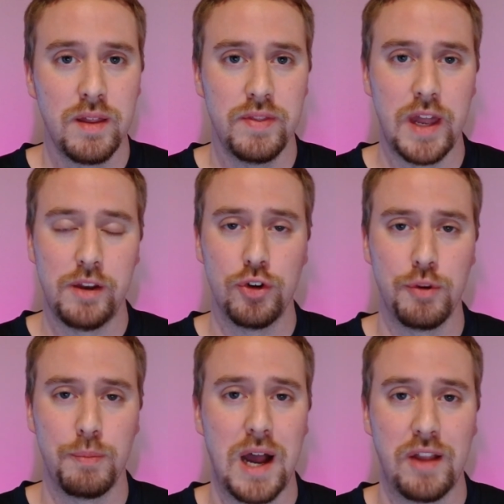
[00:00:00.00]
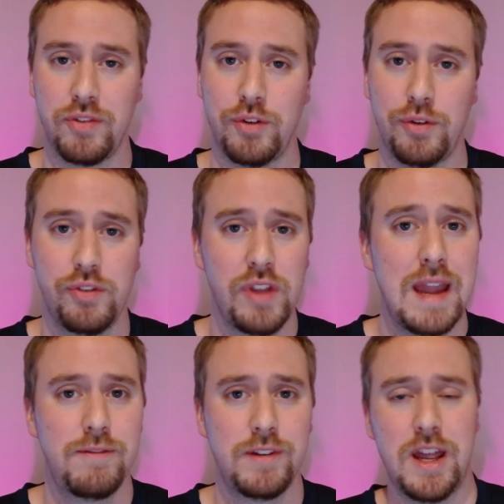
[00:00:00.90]
that your deposits are
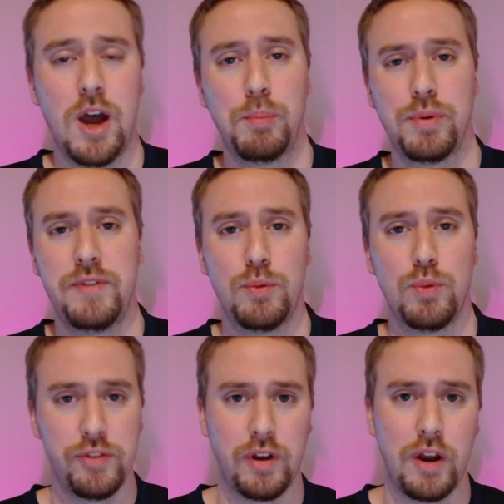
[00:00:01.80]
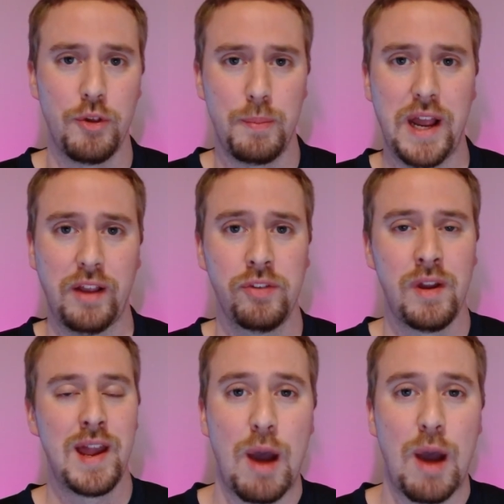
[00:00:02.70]
safe and help prevent runs on other banks.